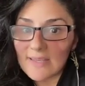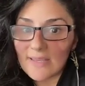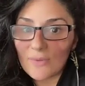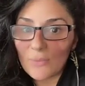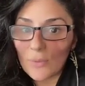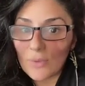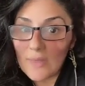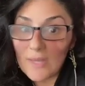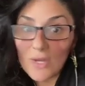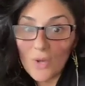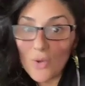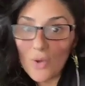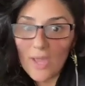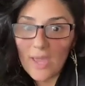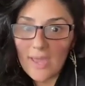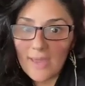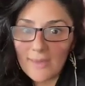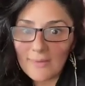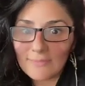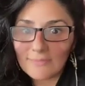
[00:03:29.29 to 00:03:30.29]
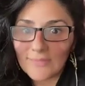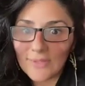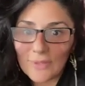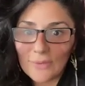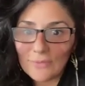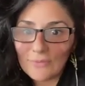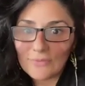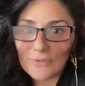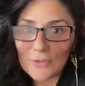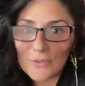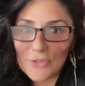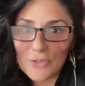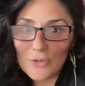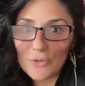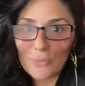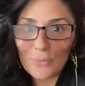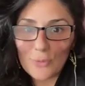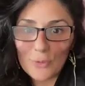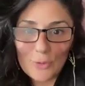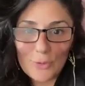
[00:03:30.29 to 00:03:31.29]
And we're like, okay, for sure,
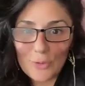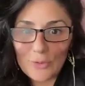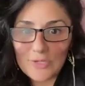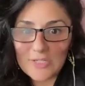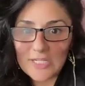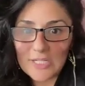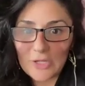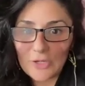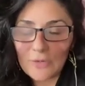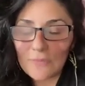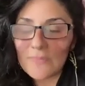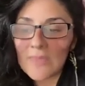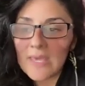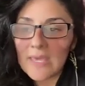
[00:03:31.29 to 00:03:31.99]
we'll go to dinner.